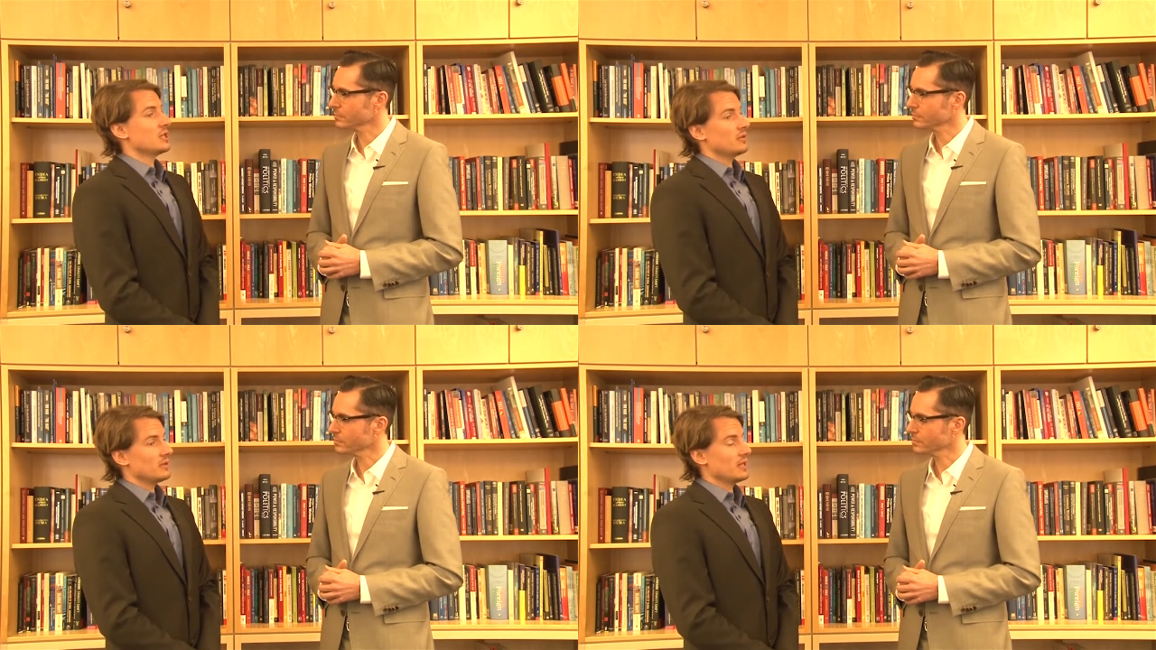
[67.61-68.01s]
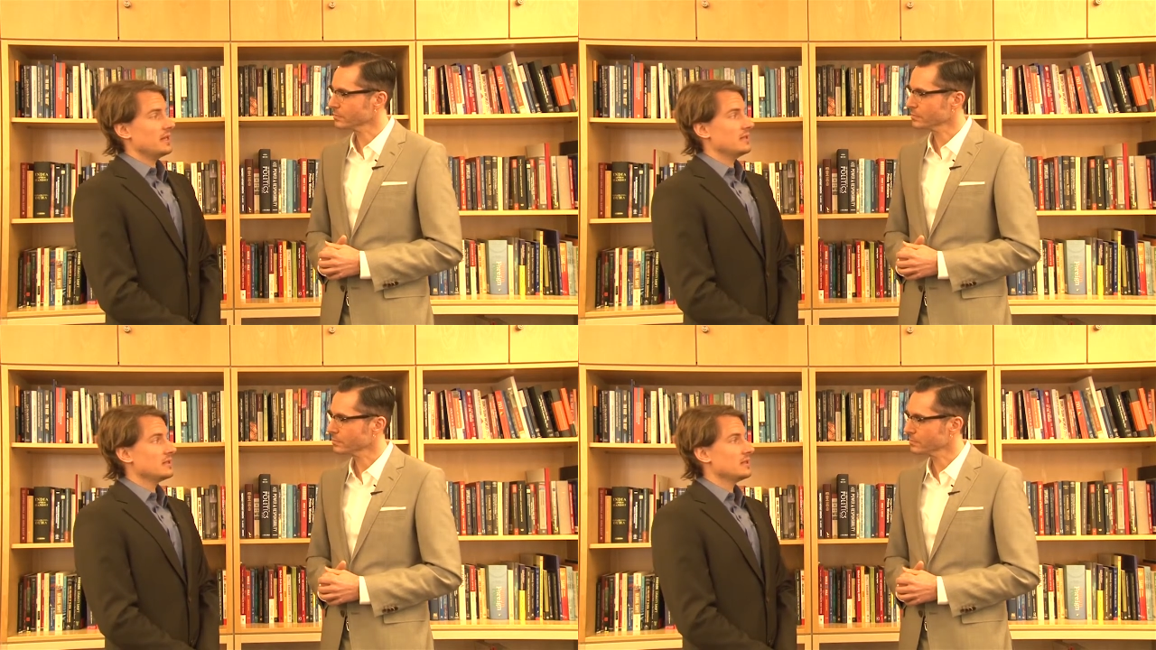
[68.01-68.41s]

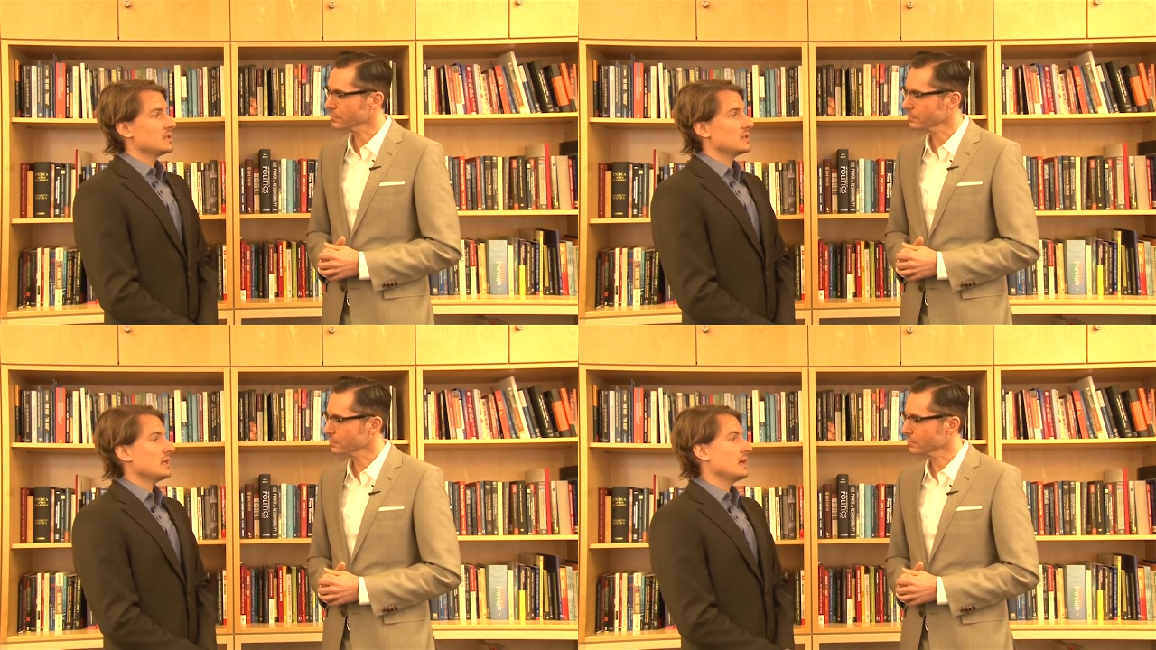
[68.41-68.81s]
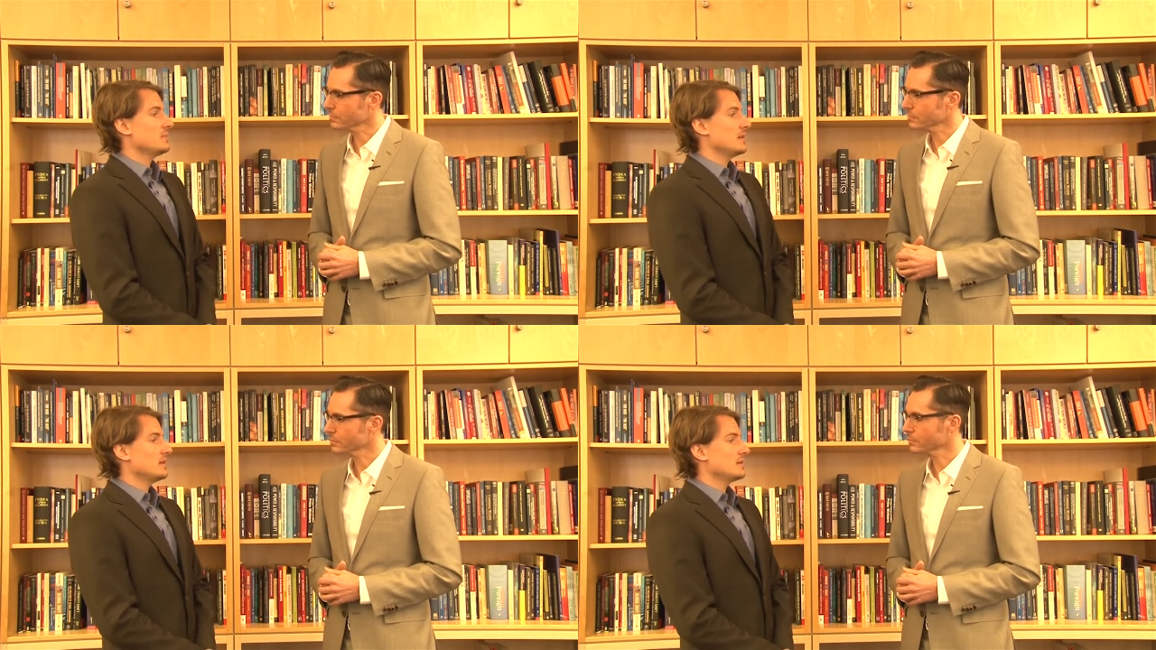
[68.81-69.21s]
Speaker 1: General aid is
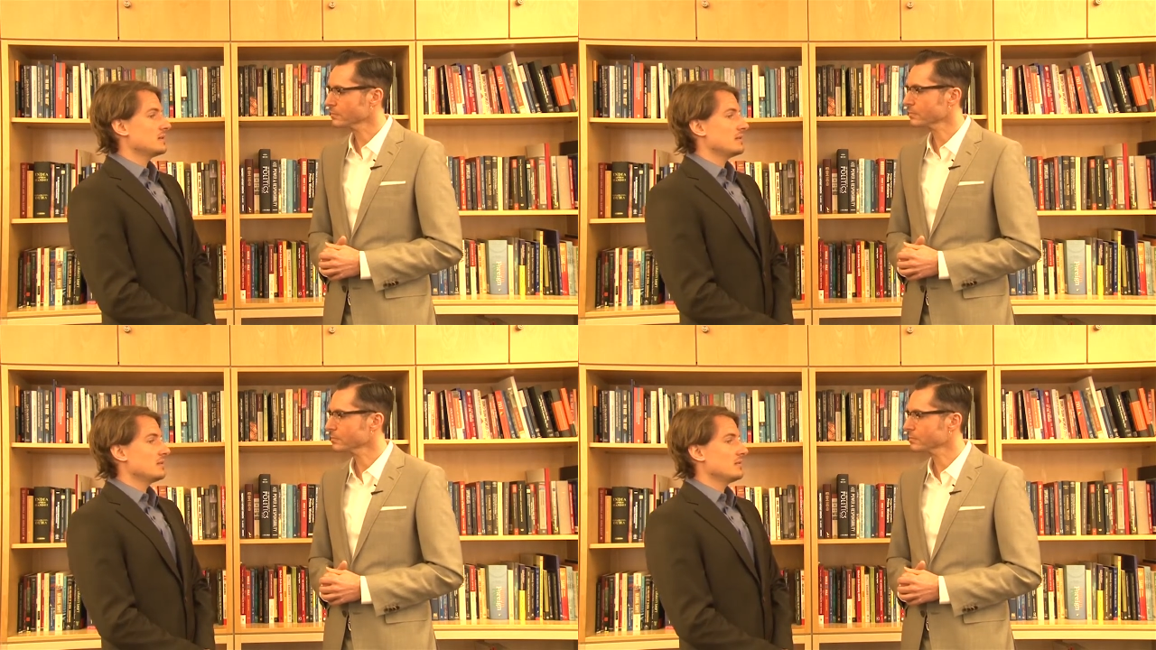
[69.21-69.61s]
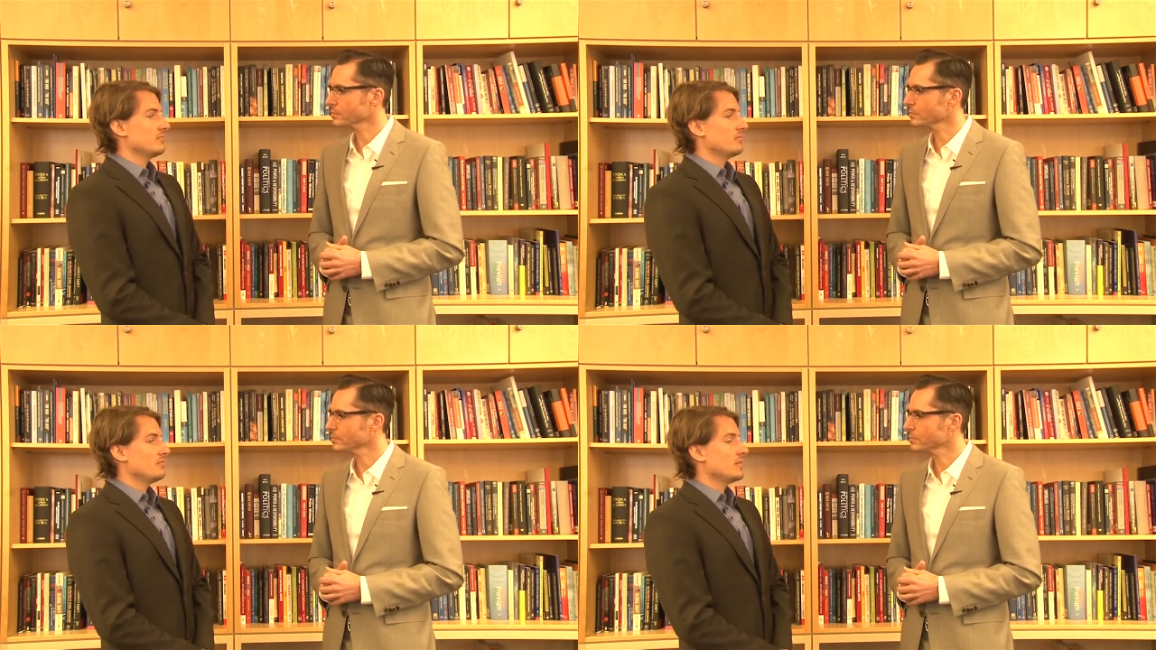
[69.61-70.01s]
aimed at
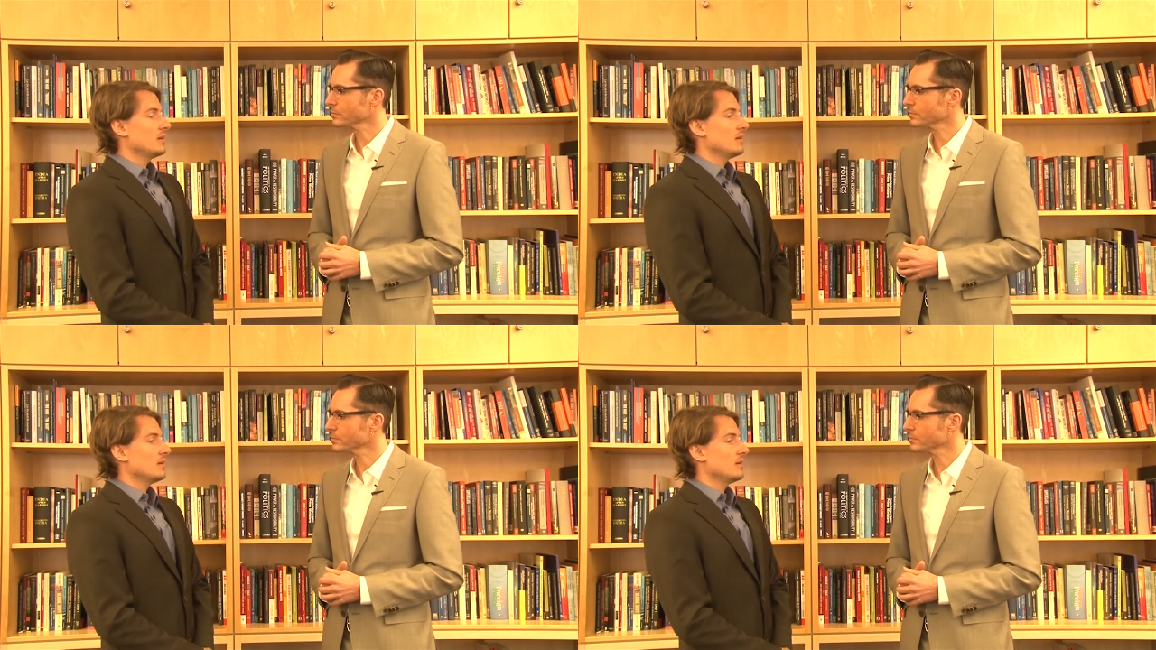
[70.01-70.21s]
um,